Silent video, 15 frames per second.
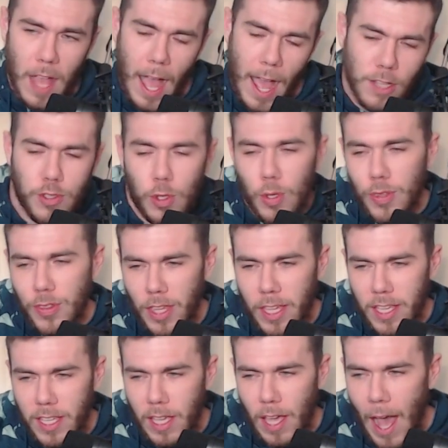I don't
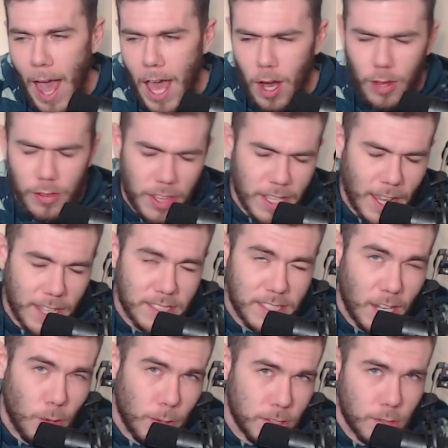think I
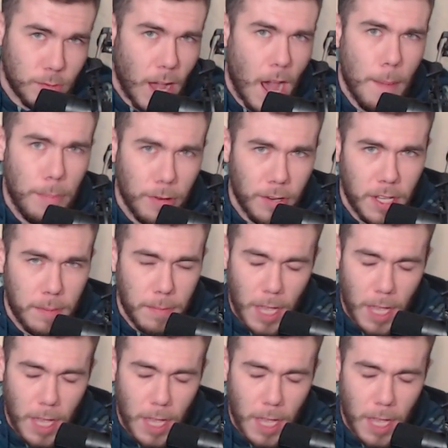said it was a robbery.